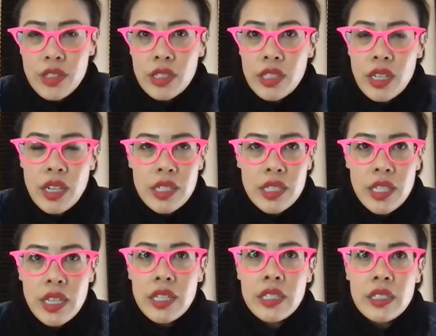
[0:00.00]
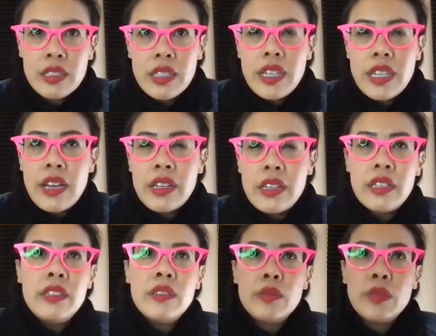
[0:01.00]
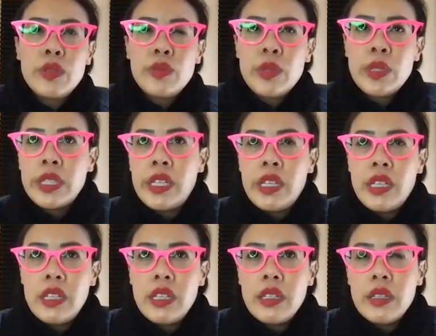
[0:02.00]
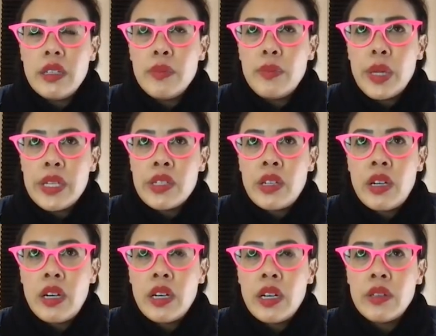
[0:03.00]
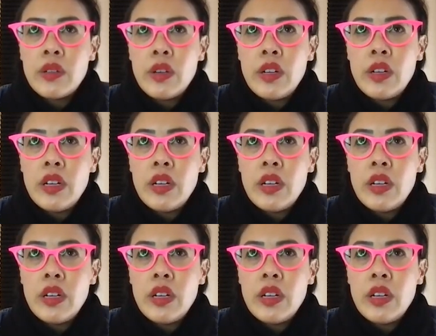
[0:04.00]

the content, again, was really based on,